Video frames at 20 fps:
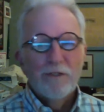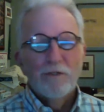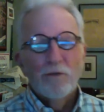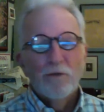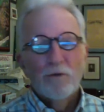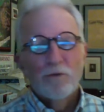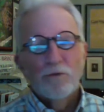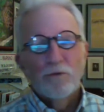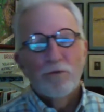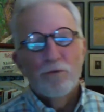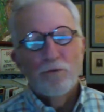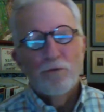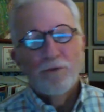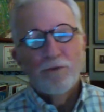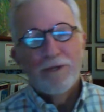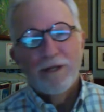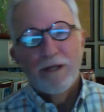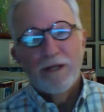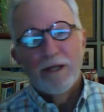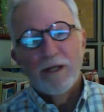You're going through
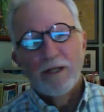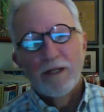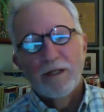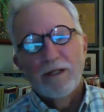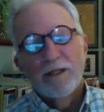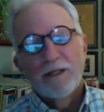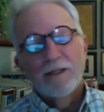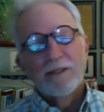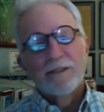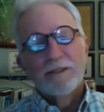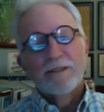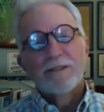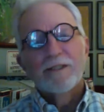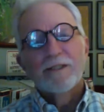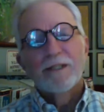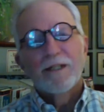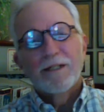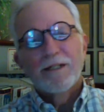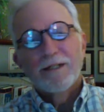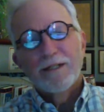10 and you
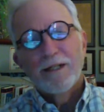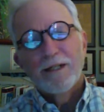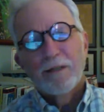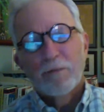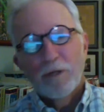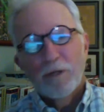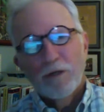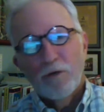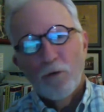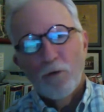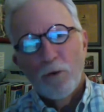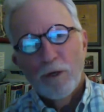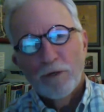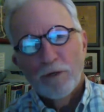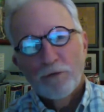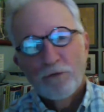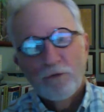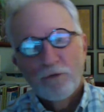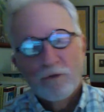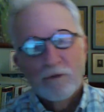say, oh, I got my
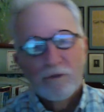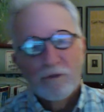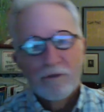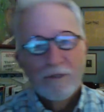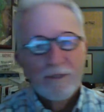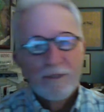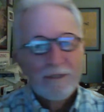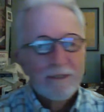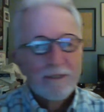questions.